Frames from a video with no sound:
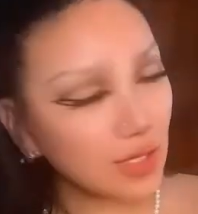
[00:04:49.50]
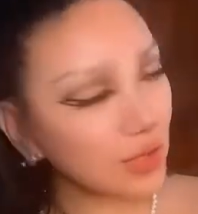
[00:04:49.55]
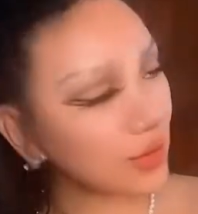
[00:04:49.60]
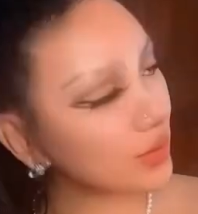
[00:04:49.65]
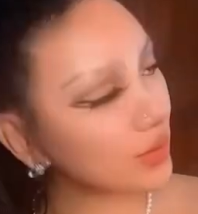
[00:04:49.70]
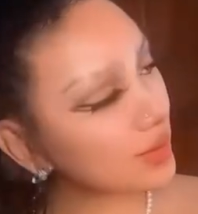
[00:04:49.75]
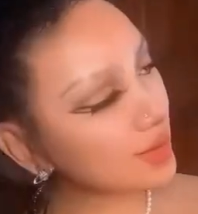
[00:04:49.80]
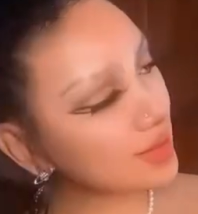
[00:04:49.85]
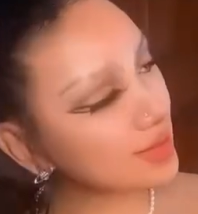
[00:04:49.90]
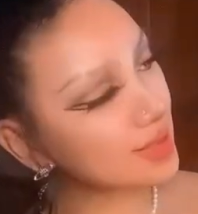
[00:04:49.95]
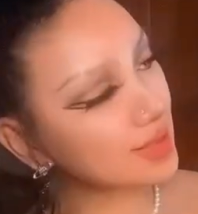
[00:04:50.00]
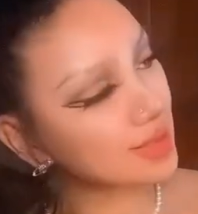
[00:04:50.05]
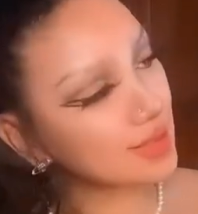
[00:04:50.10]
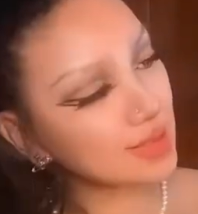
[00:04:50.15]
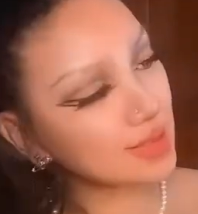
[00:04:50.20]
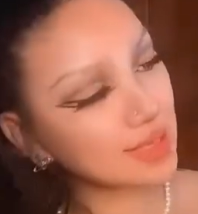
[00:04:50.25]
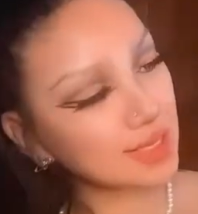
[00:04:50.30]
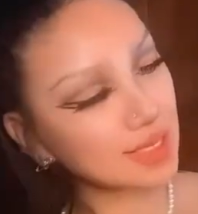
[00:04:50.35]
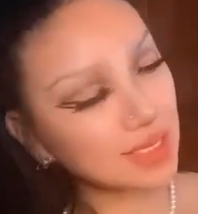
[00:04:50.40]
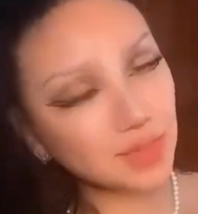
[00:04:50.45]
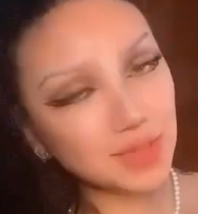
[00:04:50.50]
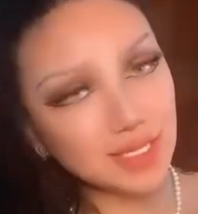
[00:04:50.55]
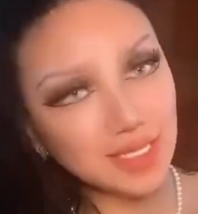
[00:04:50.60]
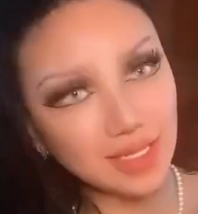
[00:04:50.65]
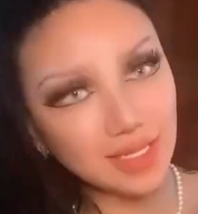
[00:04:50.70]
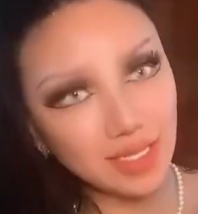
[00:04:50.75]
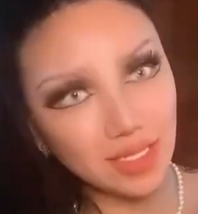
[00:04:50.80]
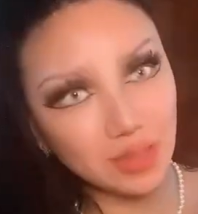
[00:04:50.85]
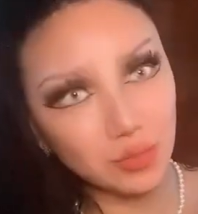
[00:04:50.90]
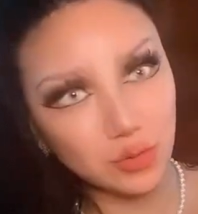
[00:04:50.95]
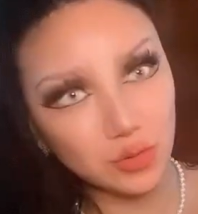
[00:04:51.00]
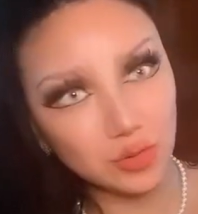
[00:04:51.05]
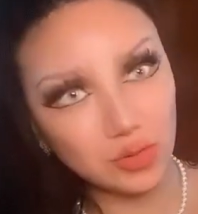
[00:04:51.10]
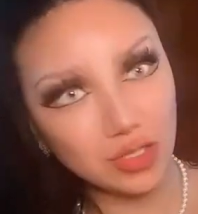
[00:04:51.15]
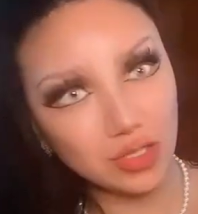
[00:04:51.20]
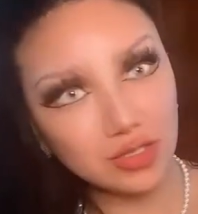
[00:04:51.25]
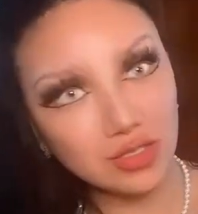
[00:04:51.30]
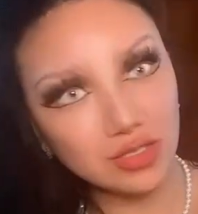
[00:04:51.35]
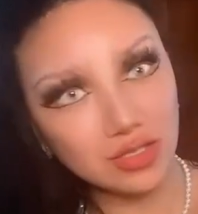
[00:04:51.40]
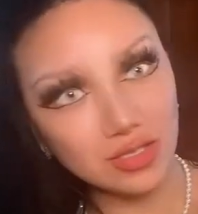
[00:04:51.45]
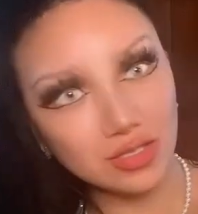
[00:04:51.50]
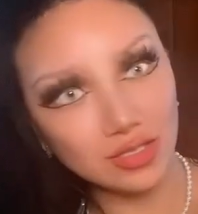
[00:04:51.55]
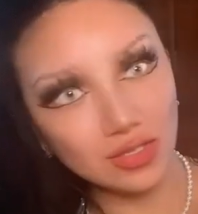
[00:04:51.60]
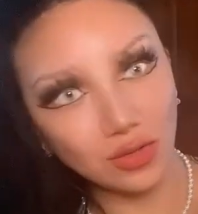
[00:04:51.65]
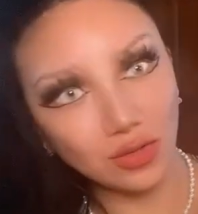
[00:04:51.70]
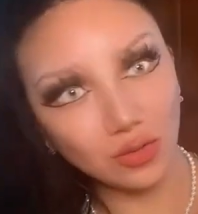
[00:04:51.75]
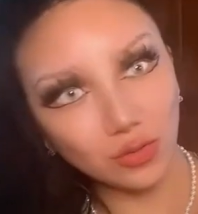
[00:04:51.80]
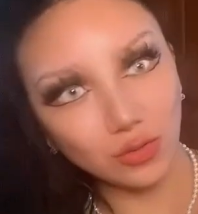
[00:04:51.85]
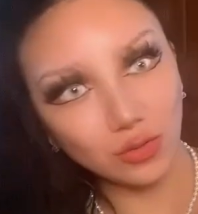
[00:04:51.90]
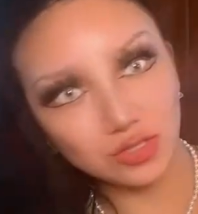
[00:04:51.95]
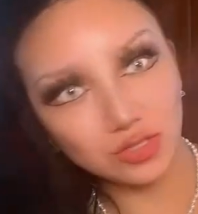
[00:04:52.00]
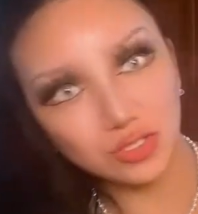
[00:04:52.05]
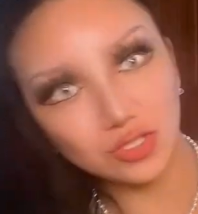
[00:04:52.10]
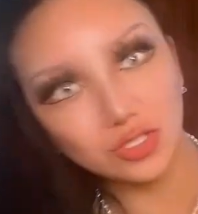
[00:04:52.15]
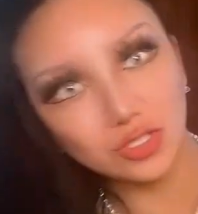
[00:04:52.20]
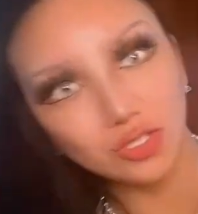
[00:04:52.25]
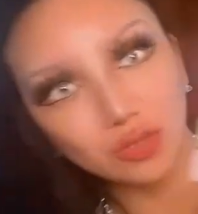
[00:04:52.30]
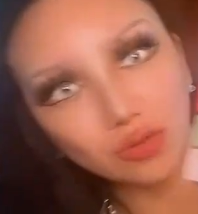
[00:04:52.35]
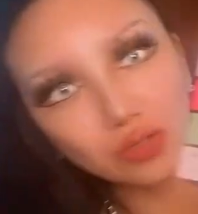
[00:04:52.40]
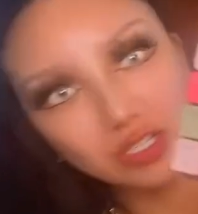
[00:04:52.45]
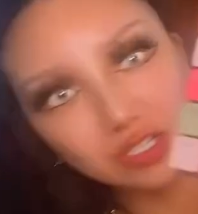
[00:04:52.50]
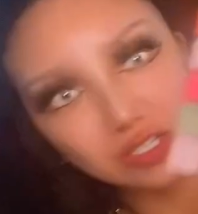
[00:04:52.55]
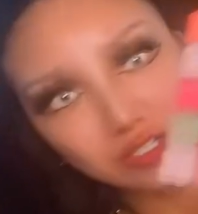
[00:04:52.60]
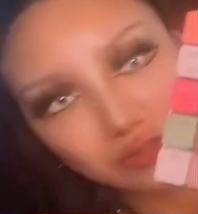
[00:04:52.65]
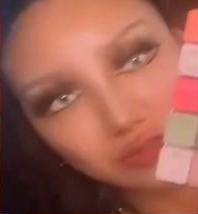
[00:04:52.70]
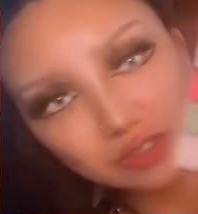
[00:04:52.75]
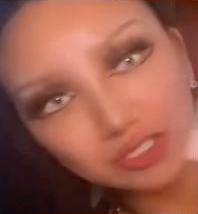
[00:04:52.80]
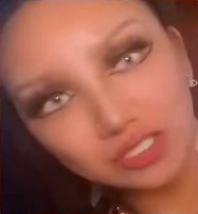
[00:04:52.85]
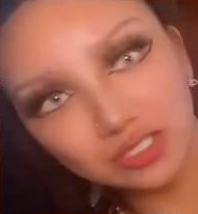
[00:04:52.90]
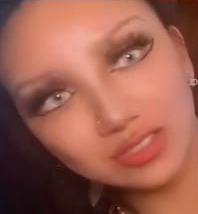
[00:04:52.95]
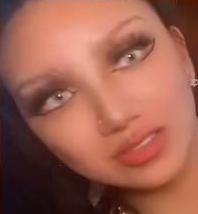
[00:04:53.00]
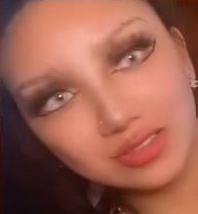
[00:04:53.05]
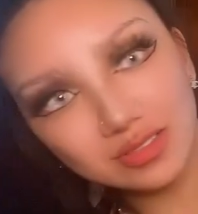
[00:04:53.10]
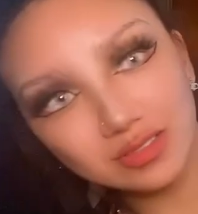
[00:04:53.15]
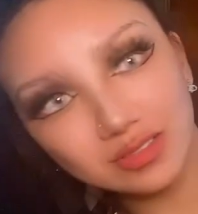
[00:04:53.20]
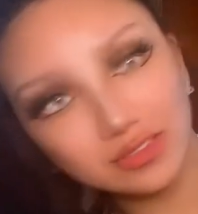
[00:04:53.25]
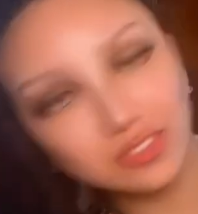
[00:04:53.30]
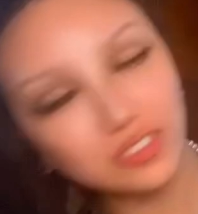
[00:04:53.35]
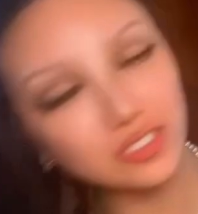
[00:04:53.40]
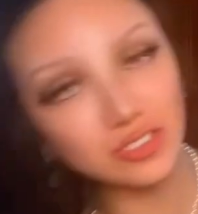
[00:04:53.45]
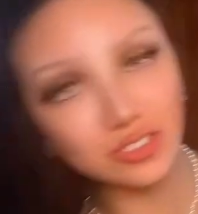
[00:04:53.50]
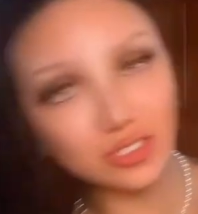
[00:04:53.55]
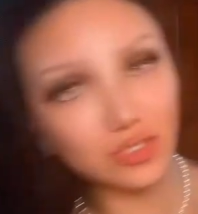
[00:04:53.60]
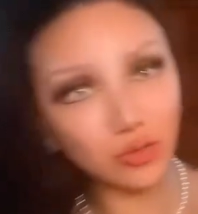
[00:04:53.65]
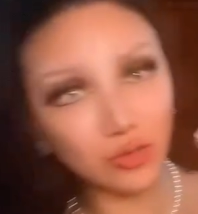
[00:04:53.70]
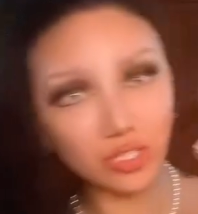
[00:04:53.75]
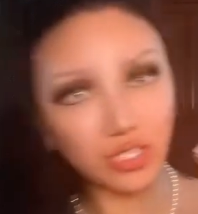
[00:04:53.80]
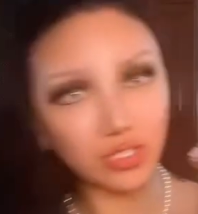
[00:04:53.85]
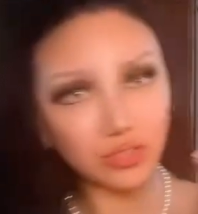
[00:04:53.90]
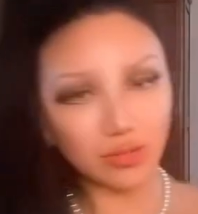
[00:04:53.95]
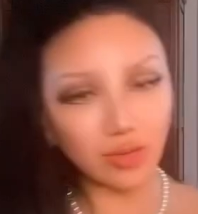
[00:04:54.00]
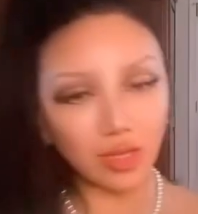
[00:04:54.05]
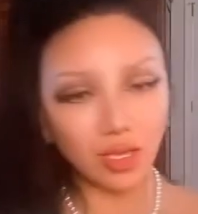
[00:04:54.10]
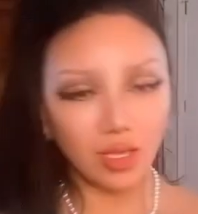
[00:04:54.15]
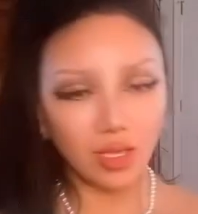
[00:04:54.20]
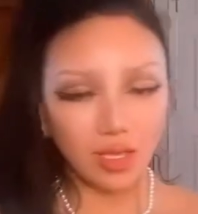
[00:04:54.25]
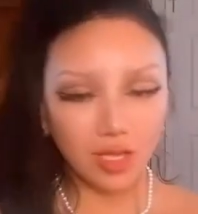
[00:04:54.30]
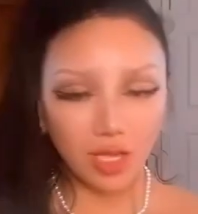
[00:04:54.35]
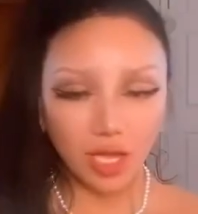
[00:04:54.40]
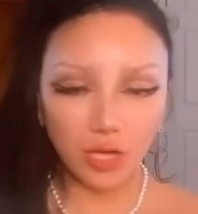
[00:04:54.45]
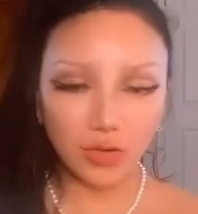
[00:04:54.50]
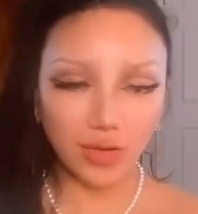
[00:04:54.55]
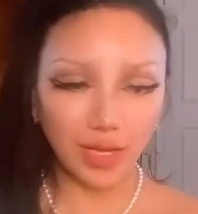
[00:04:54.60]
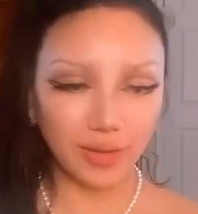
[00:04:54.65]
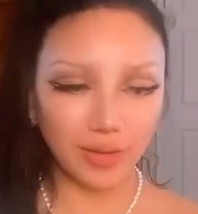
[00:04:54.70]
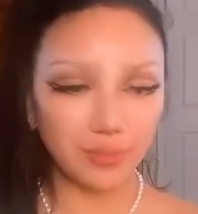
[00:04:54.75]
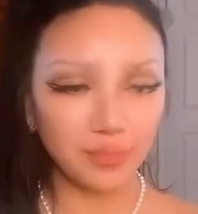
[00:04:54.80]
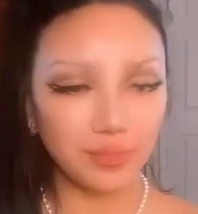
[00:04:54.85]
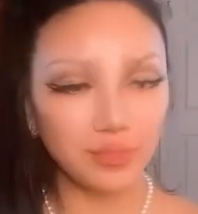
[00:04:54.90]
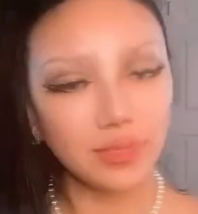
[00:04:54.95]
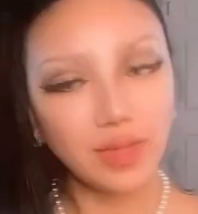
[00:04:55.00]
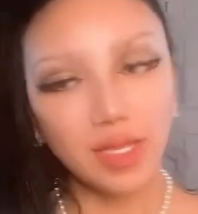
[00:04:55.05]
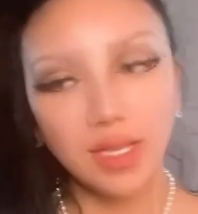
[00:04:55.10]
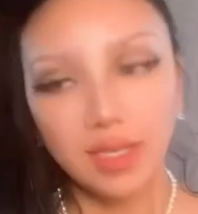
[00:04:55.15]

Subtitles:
So this is a 60% keyboard, so cute, just so cute. Okay,